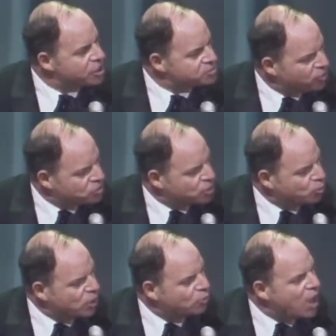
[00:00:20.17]
I spoke to the
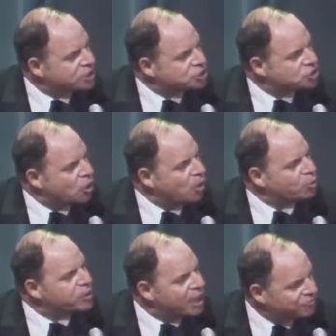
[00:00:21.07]
Will Rogers home,
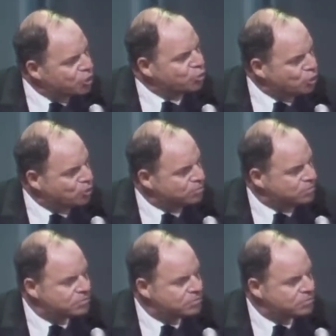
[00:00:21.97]
and we have your room.